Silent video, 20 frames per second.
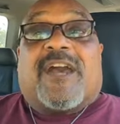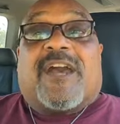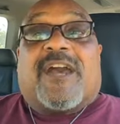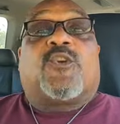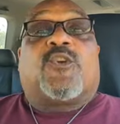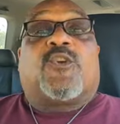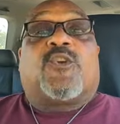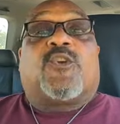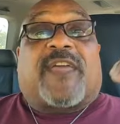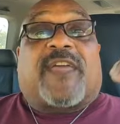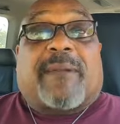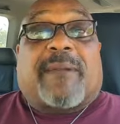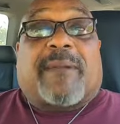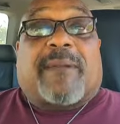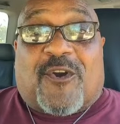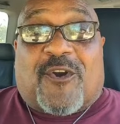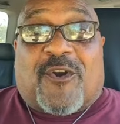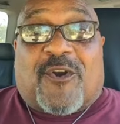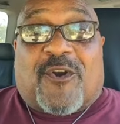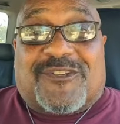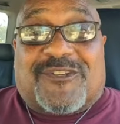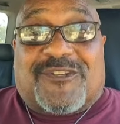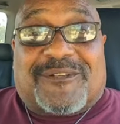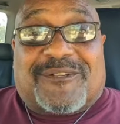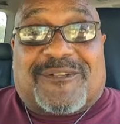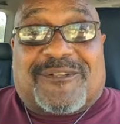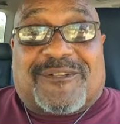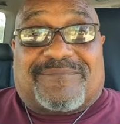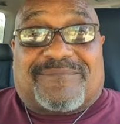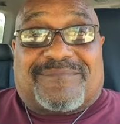think about it first.
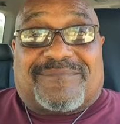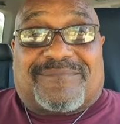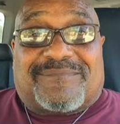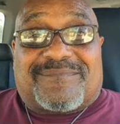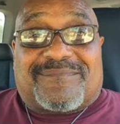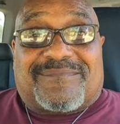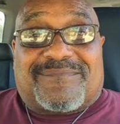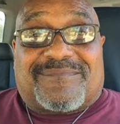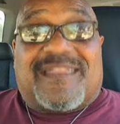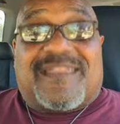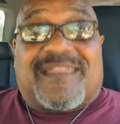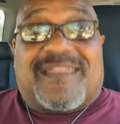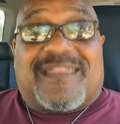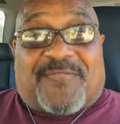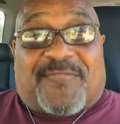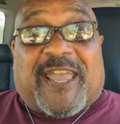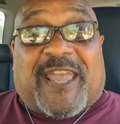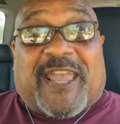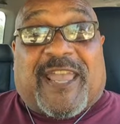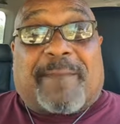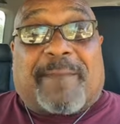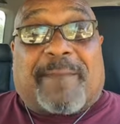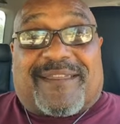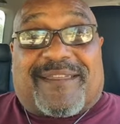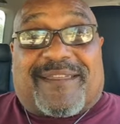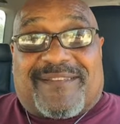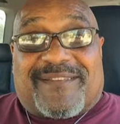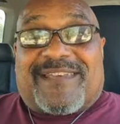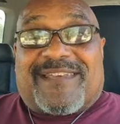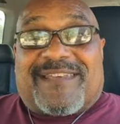Think about it.
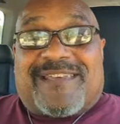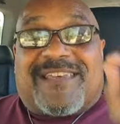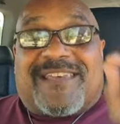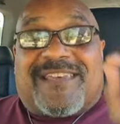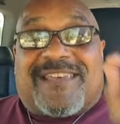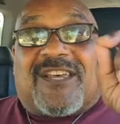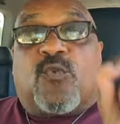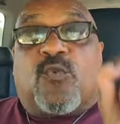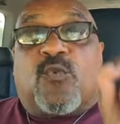When you